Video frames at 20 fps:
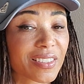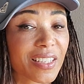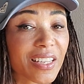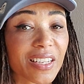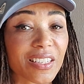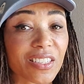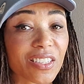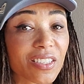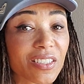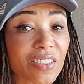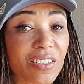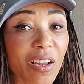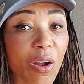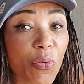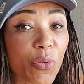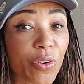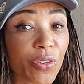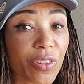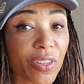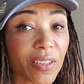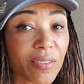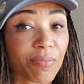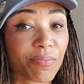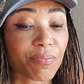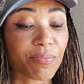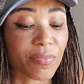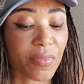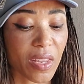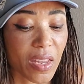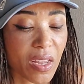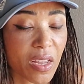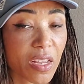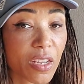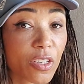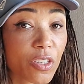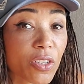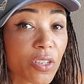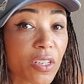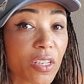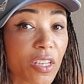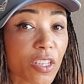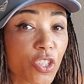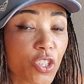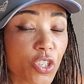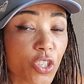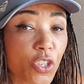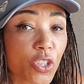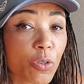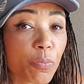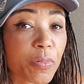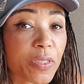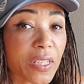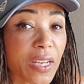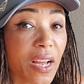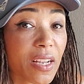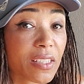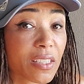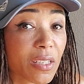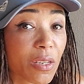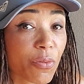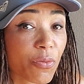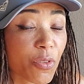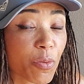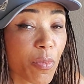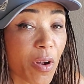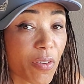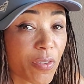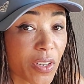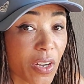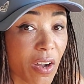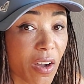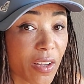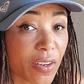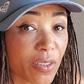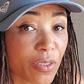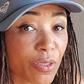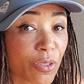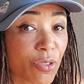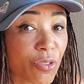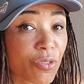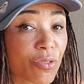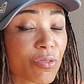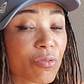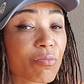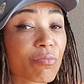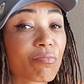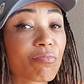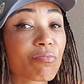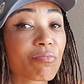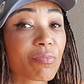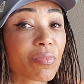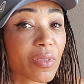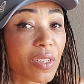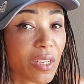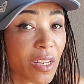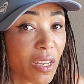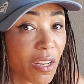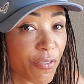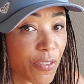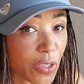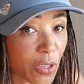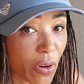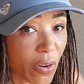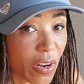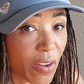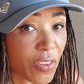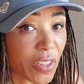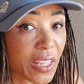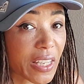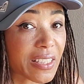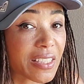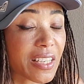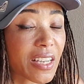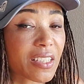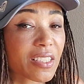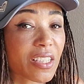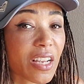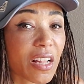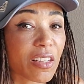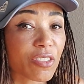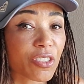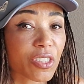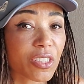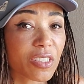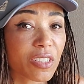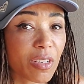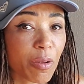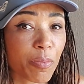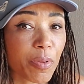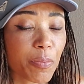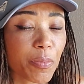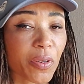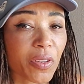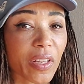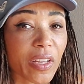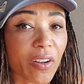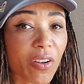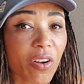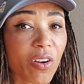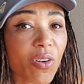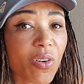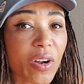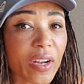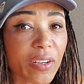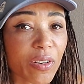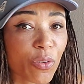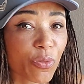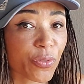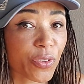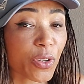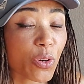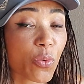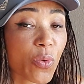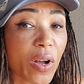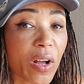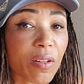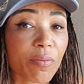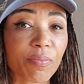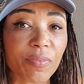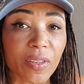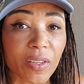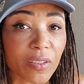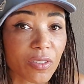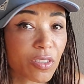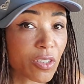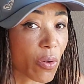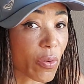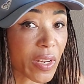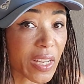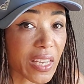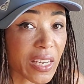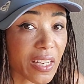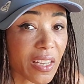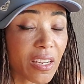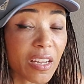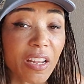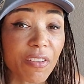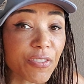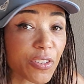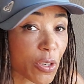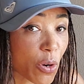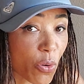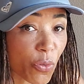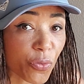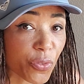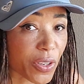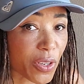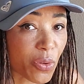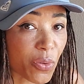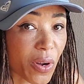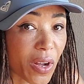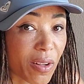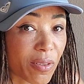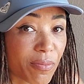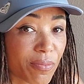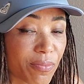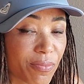It's just not worth it. You get your potassium from avocados. If you don't have a latex allergy, some people are like, oh, I don't feel well. Don't eat it if you don't feel well.